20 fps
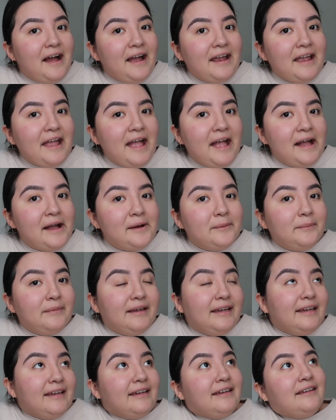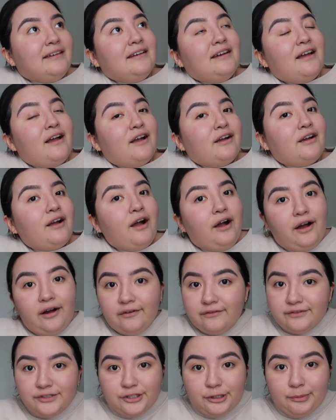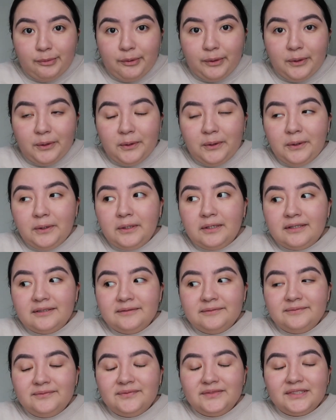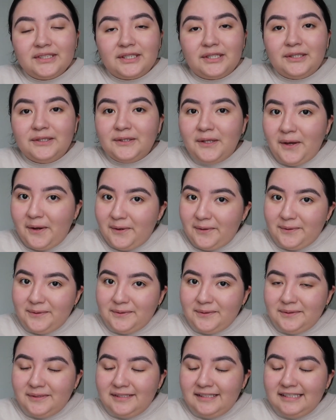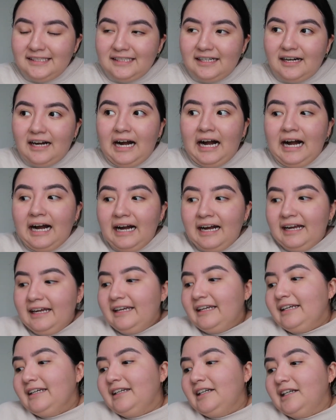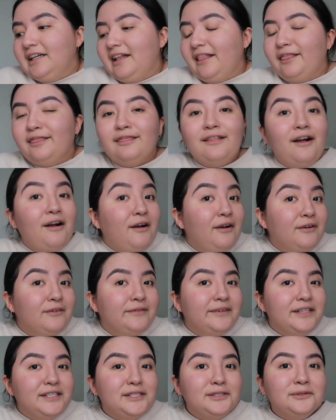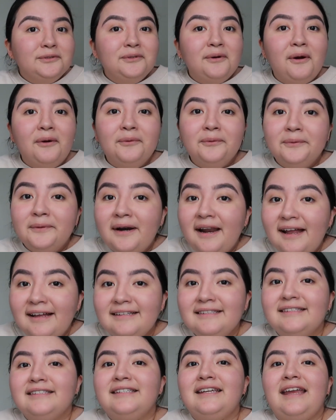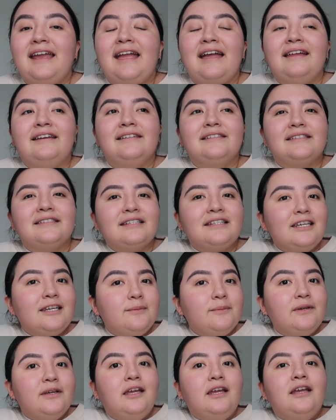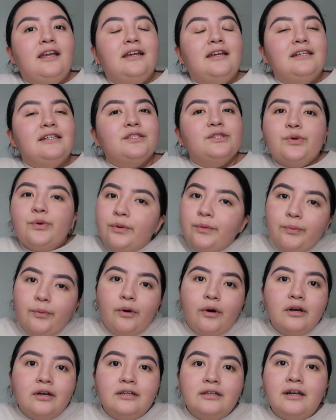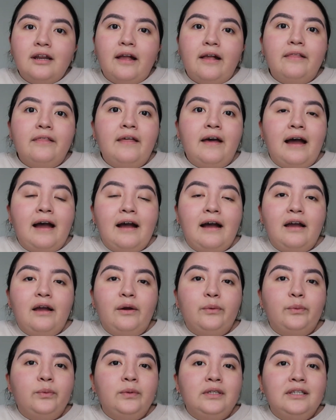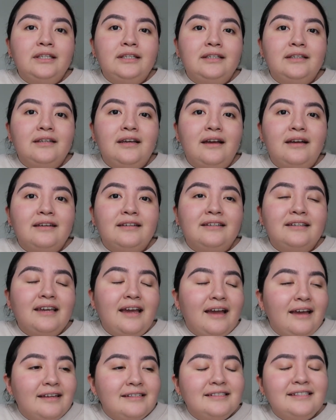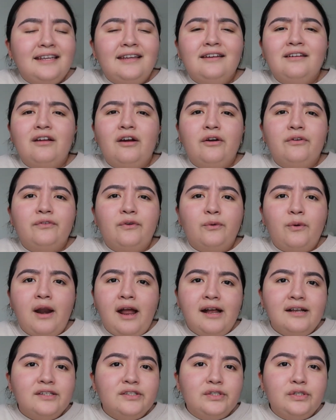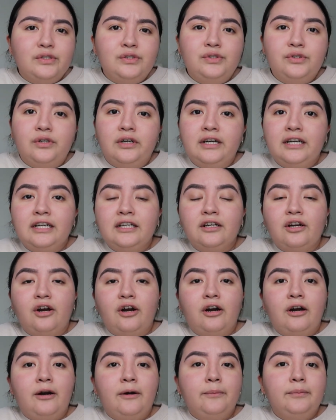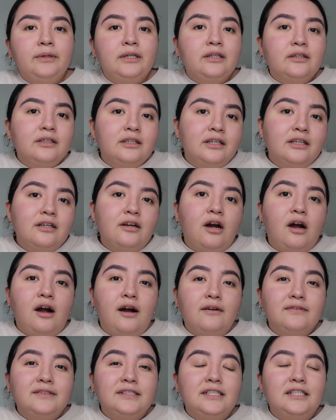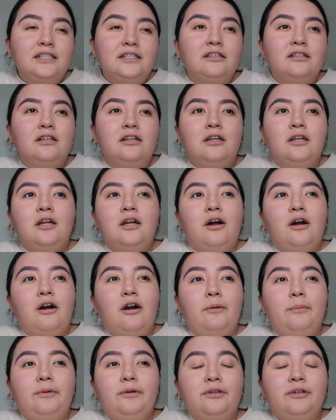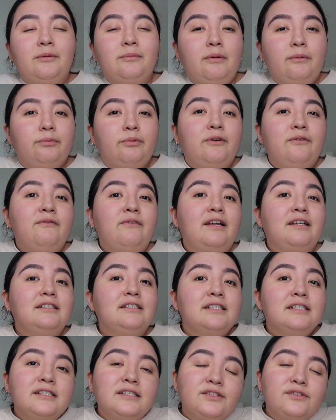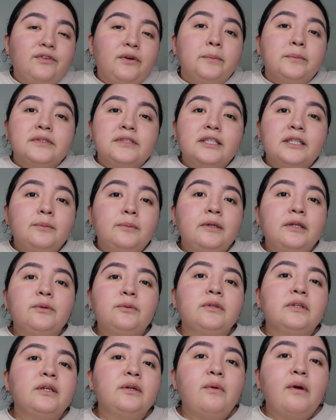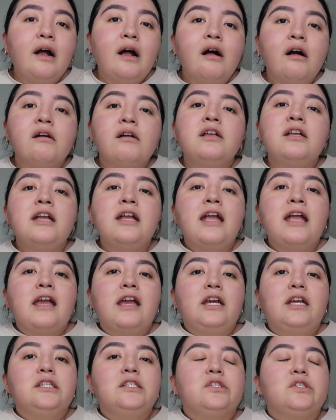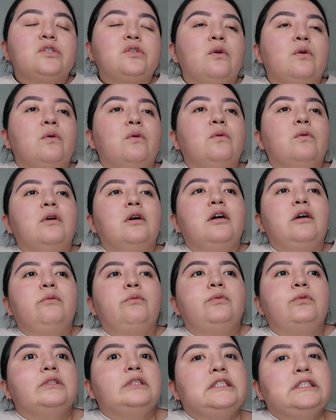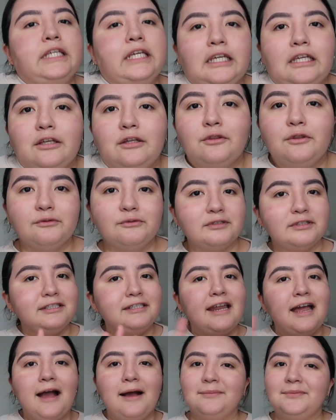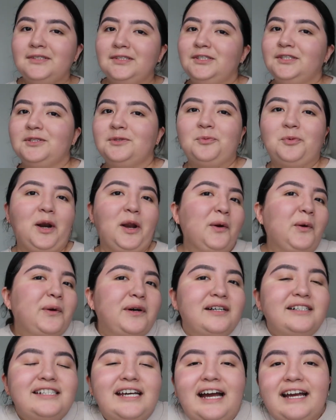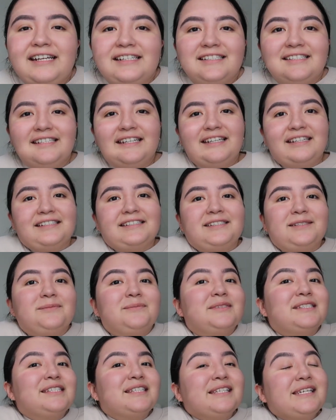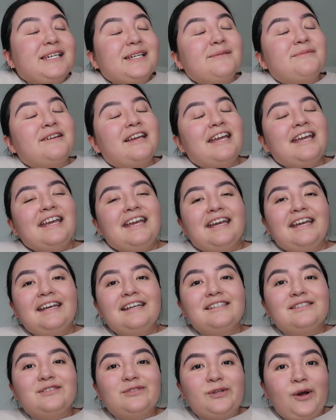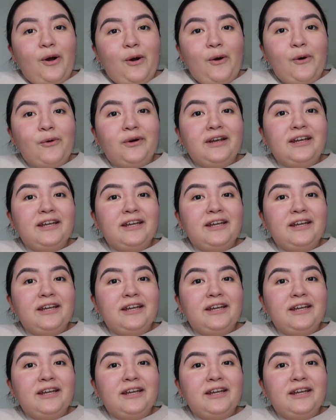I am in comfortable clothes, I love to rest and sleep. It is so important that we get enough rest during our period. Often our period may prevent us from sleeping really well, and so really taking those naps and just prioritizing some sleep is so